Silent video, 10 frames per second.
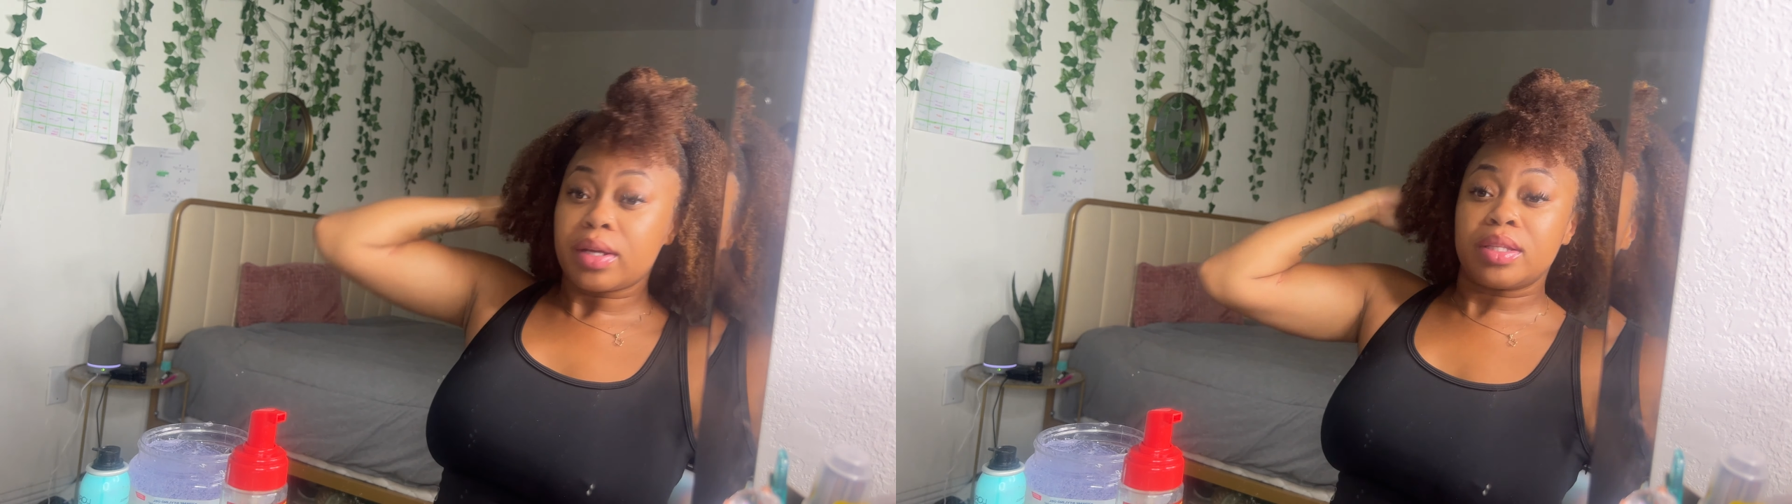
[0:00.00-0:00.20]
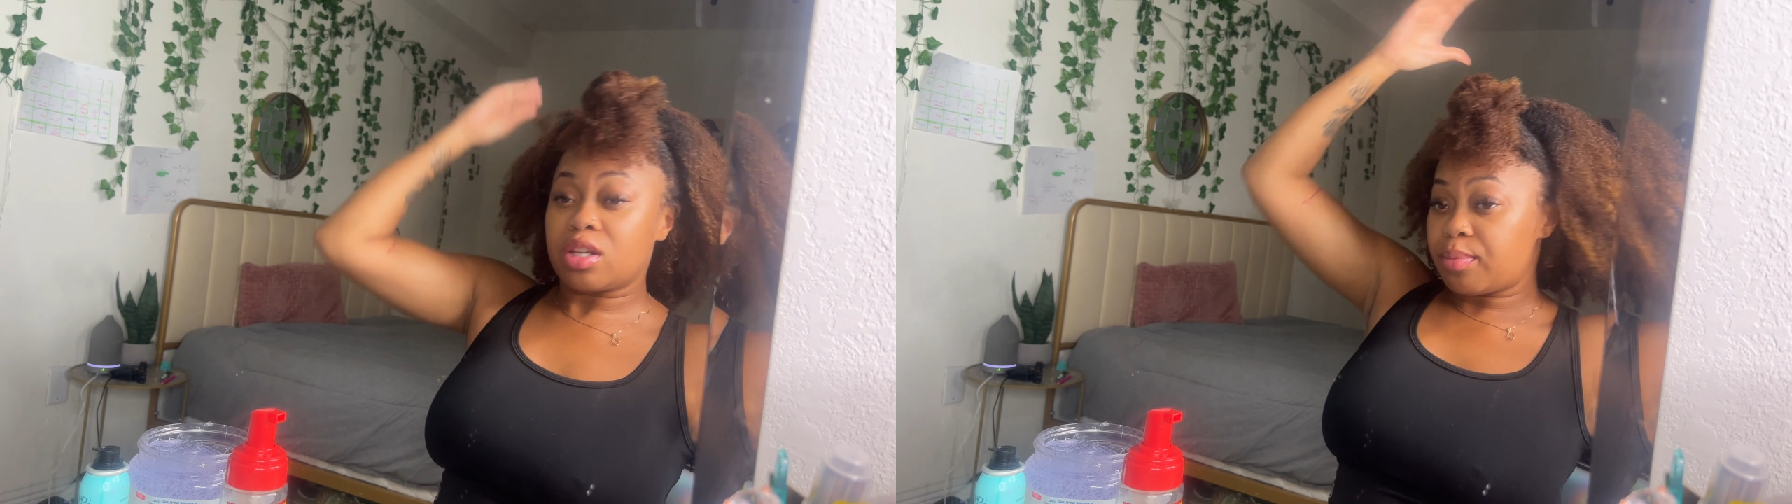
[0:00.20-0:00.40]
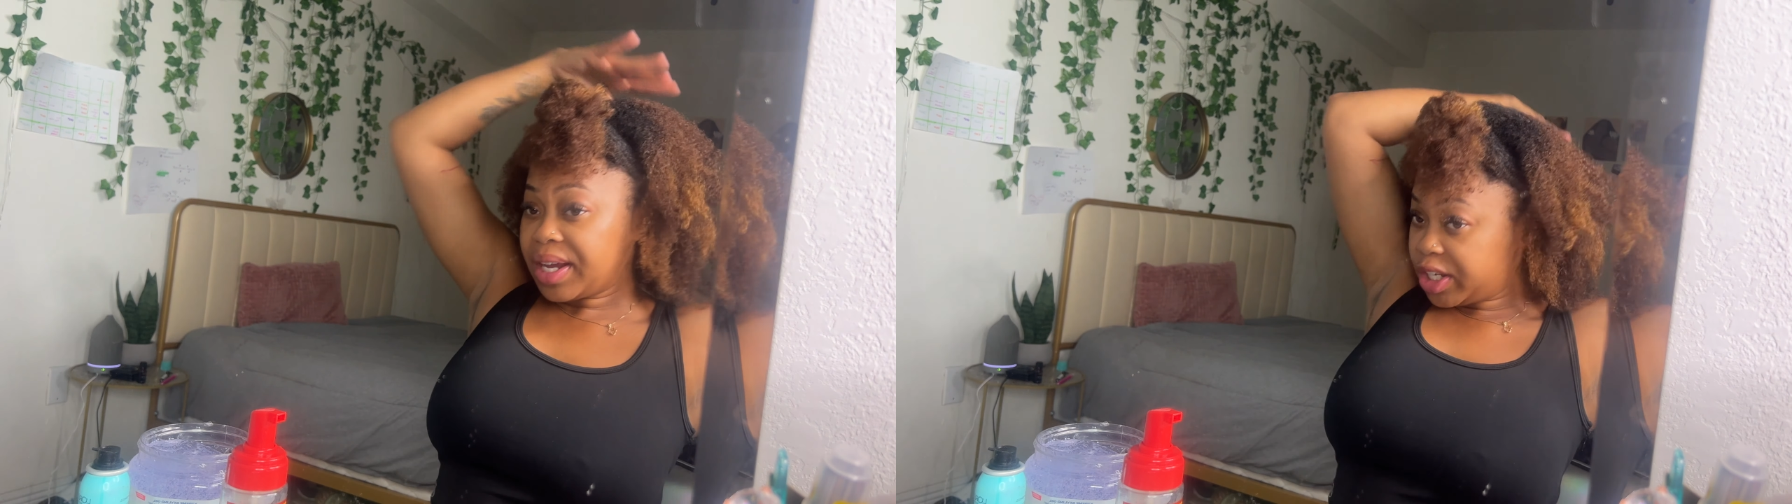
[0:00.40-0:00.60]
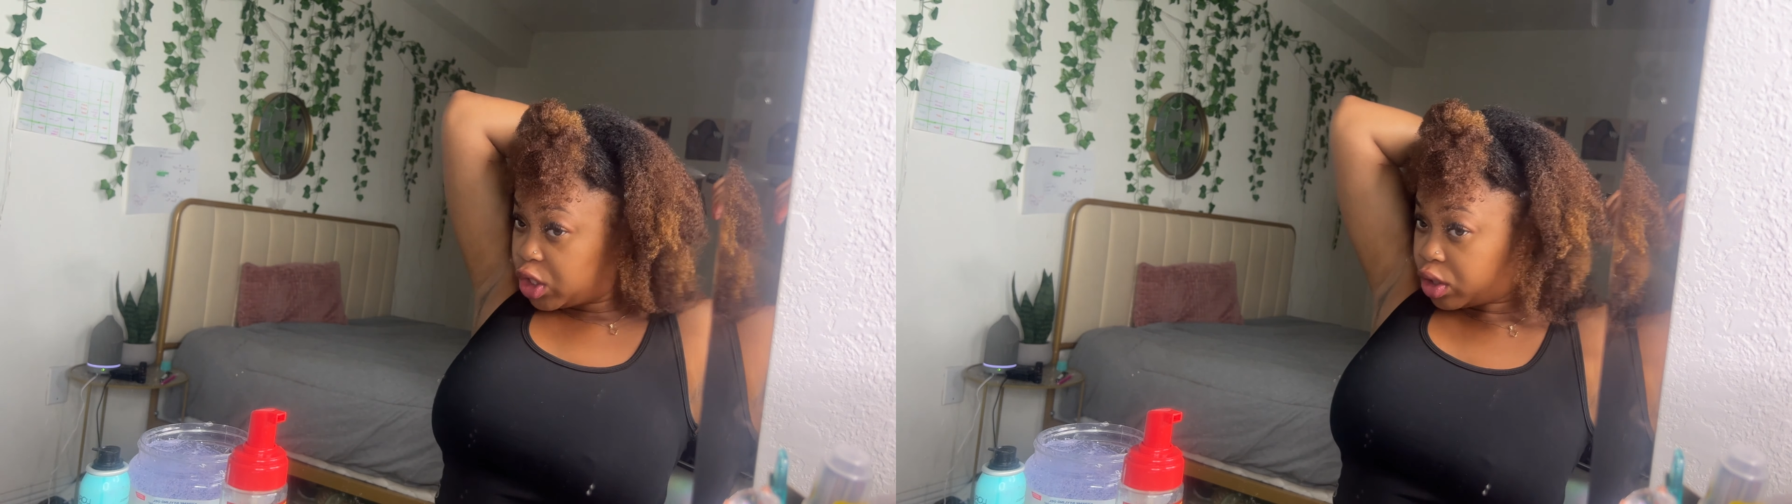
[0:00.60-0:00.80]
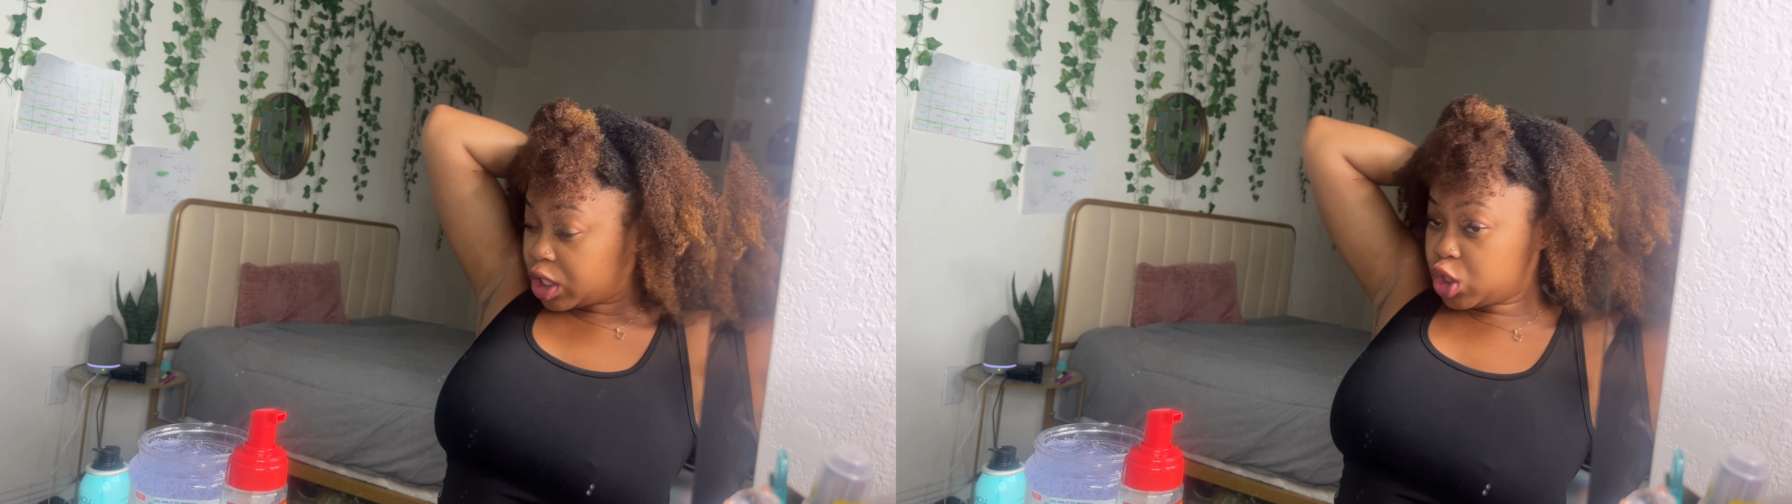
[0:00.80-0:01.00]
to make
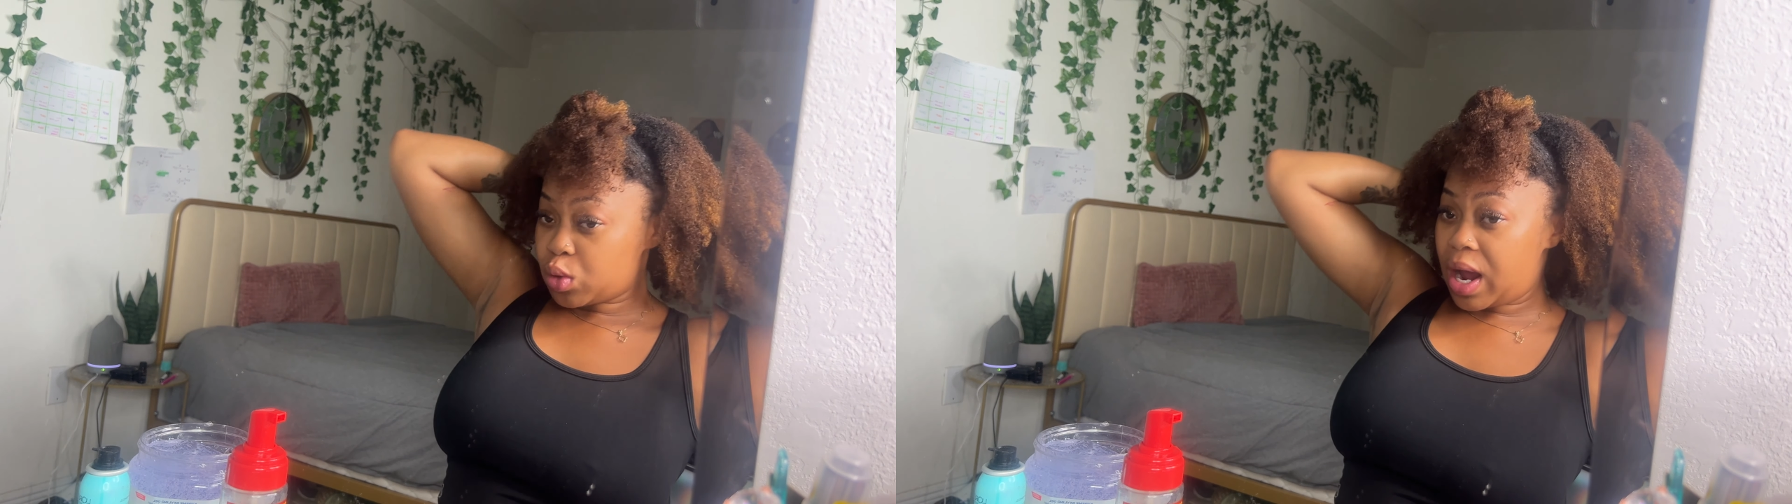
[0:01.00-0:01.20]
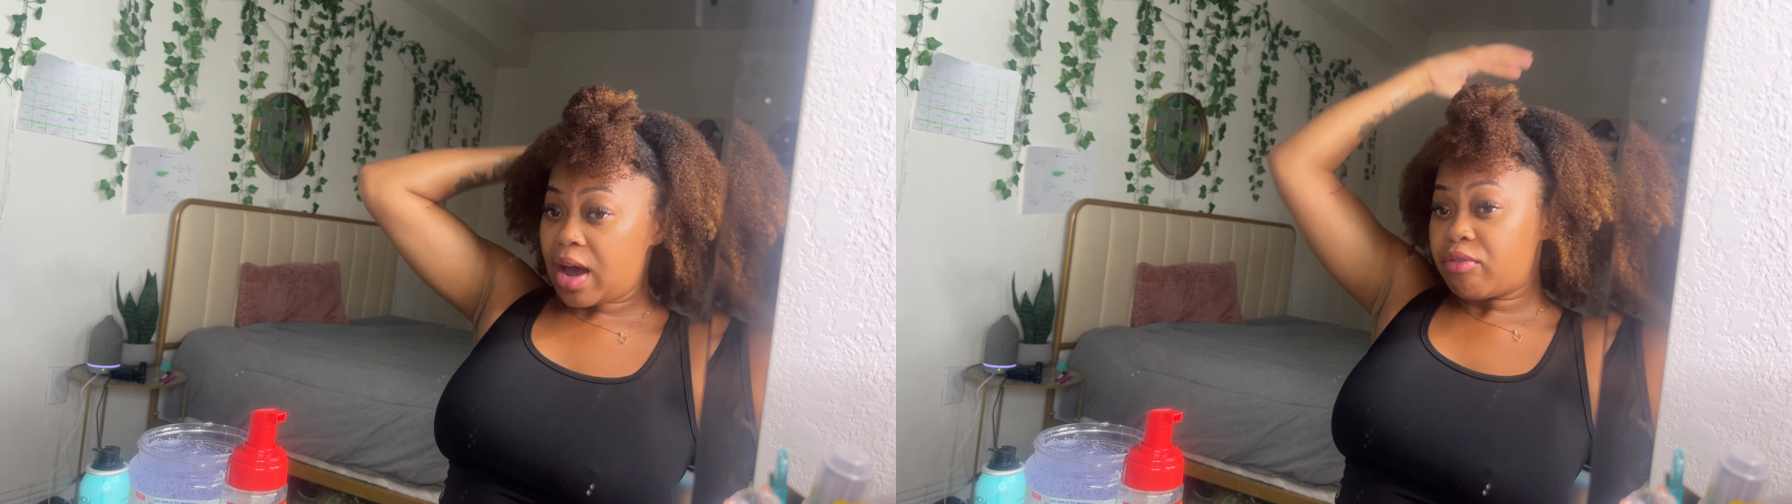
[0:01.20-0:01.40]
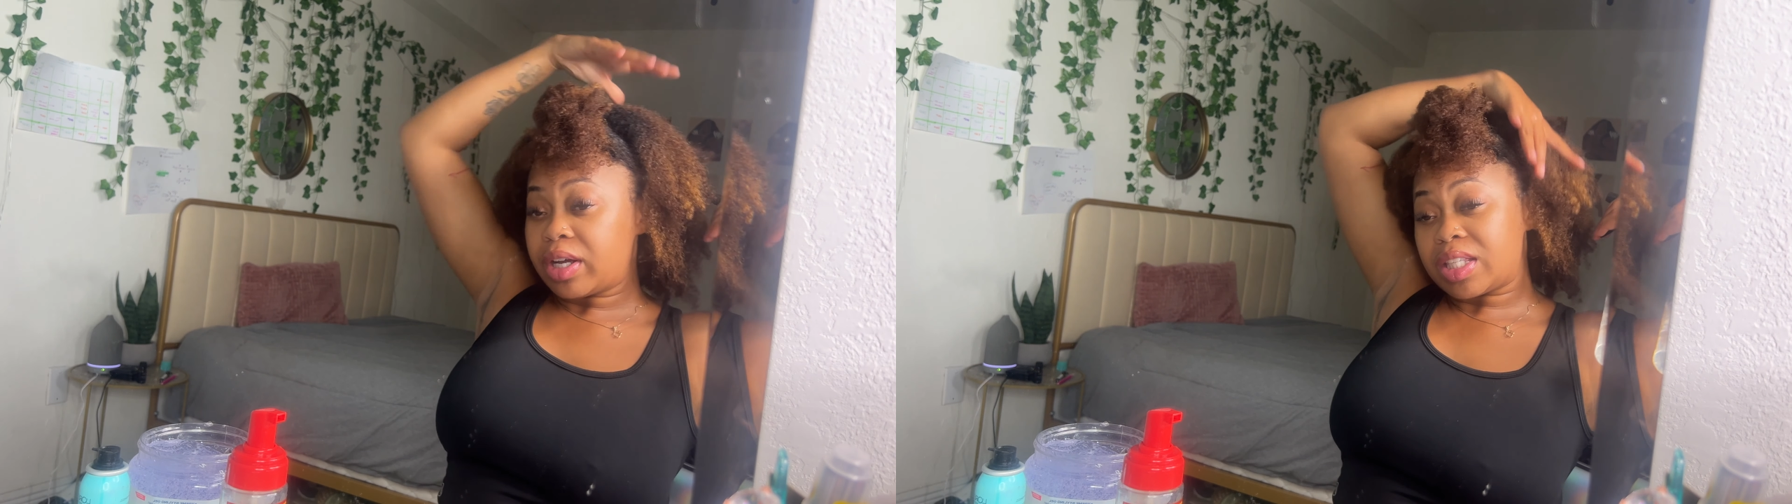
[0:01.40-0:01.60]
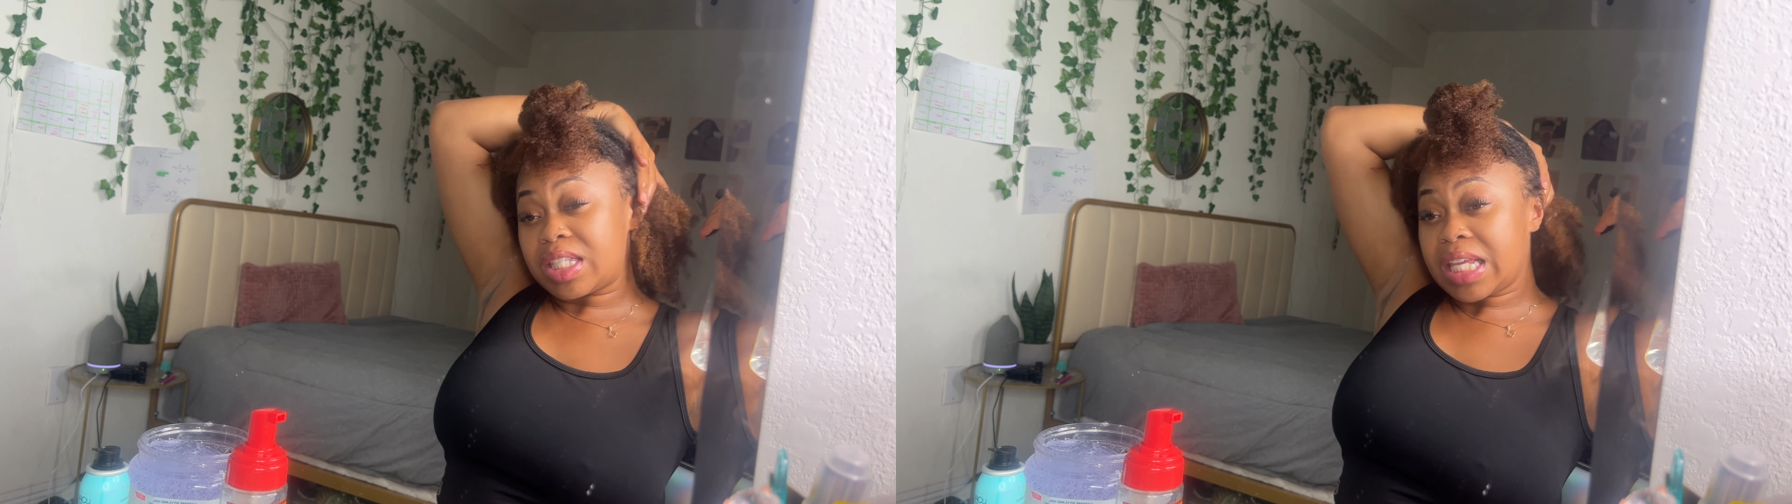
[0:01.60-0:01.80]
sure that you have a